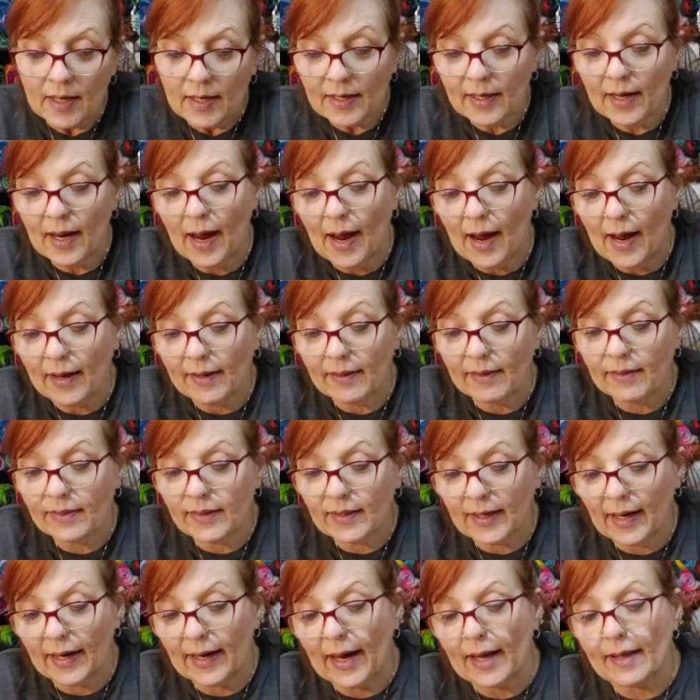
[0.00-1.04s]
Yeah, I
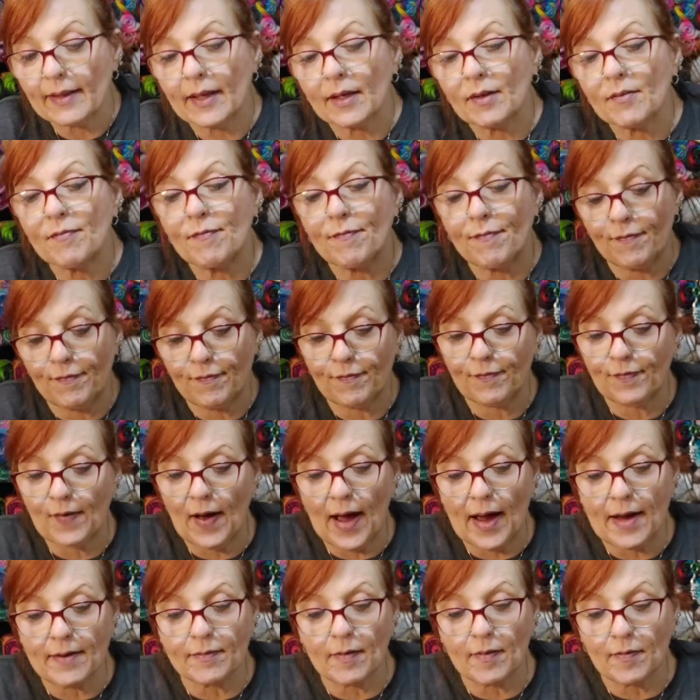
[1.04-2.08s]
think I got like
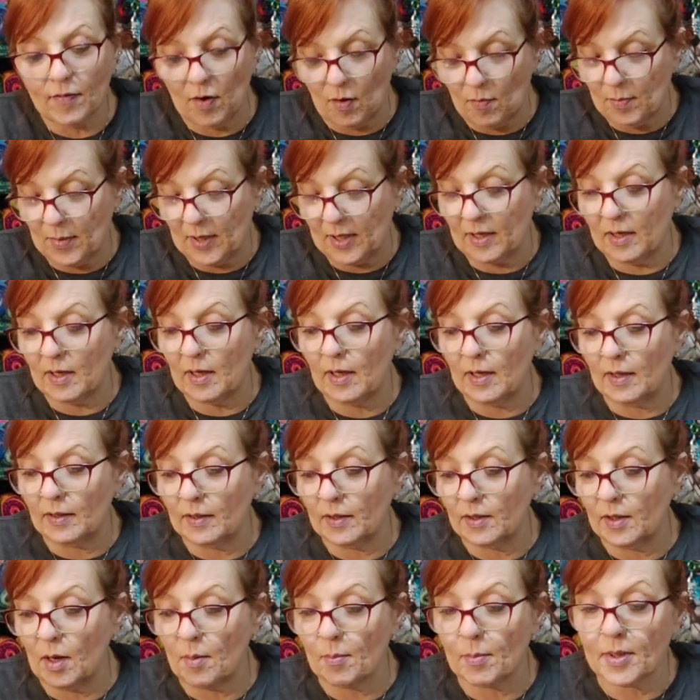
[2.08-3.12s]
five of them in, in
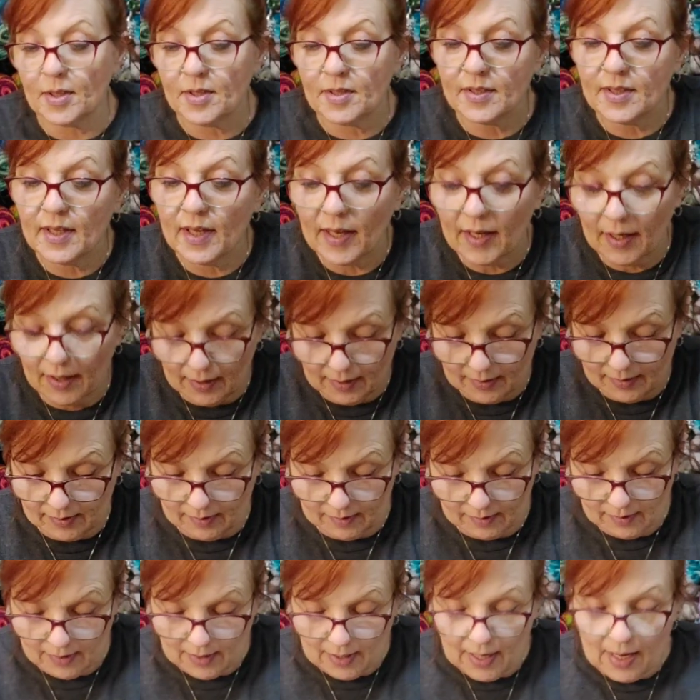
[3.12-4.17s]
the number
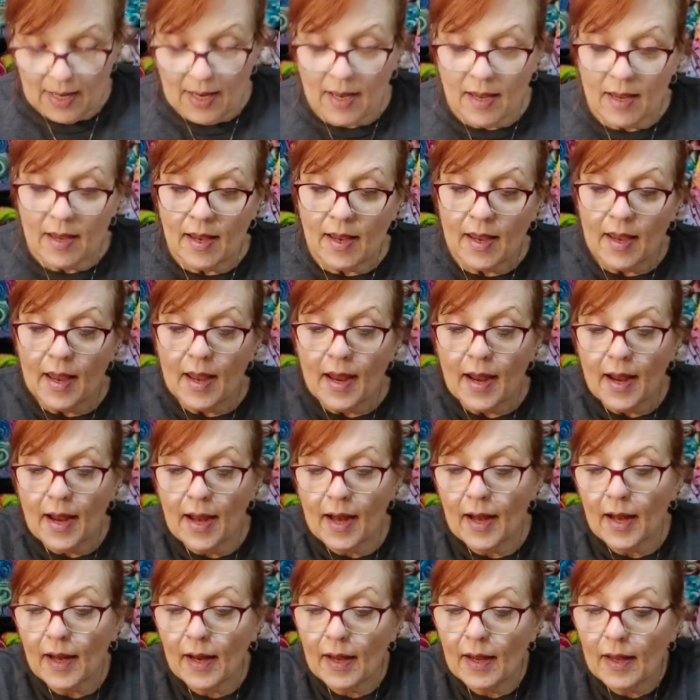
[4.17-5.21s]
six.
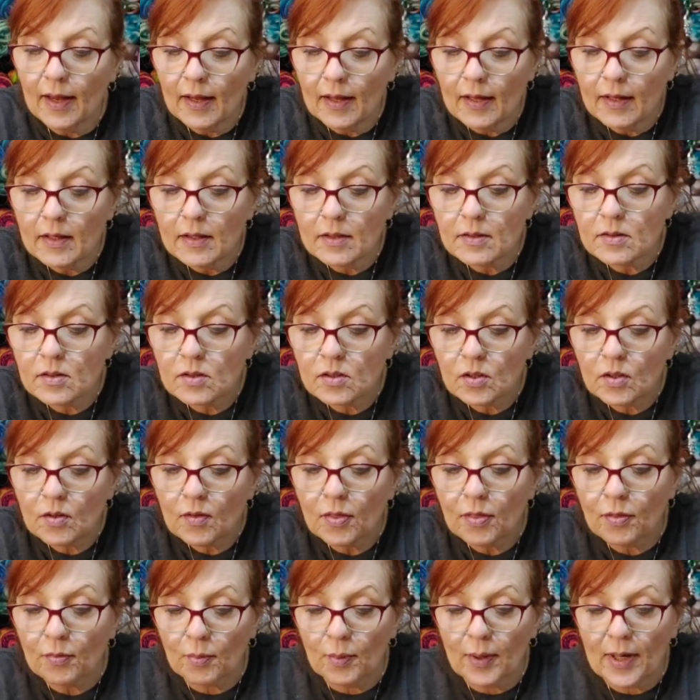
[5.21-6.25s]
And
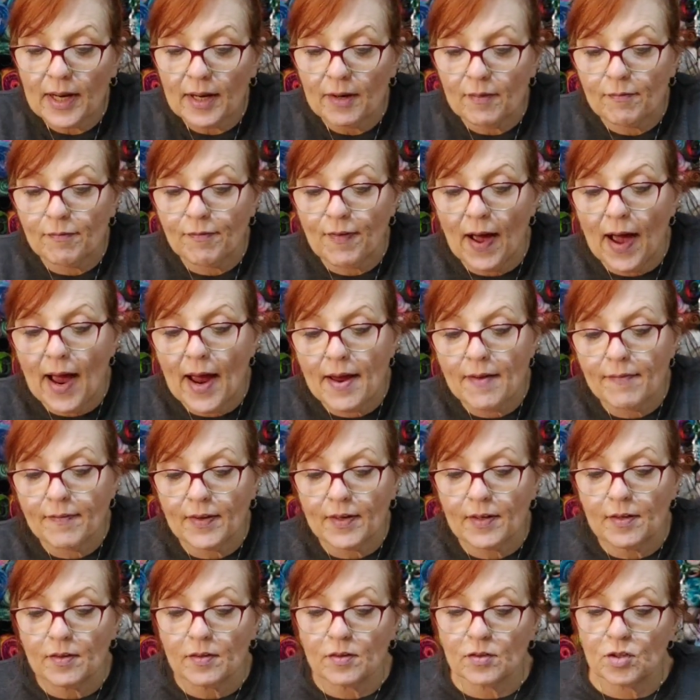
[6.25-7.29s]
three and five
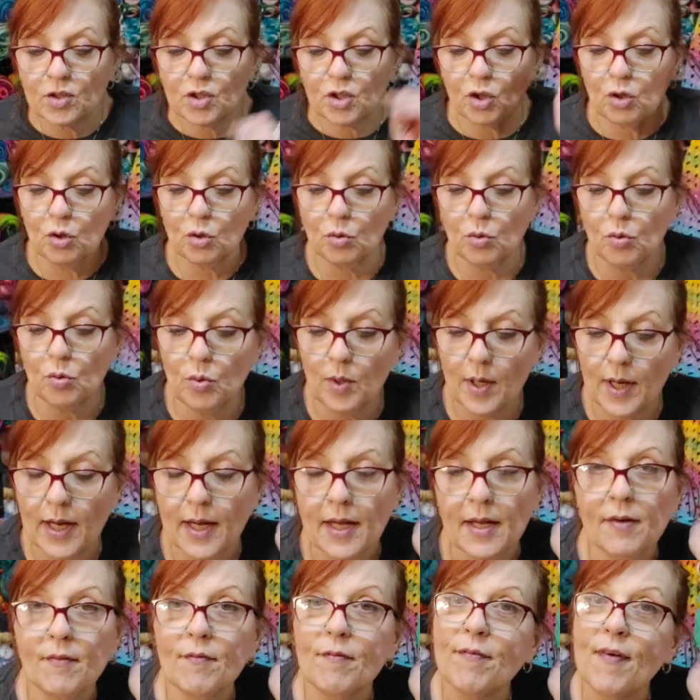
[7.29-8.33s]
and two
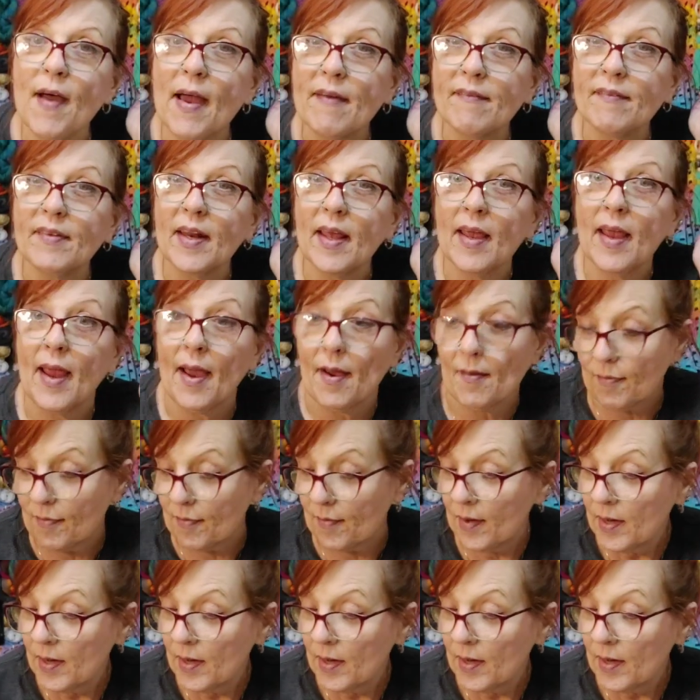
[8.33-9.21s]
and five and a half.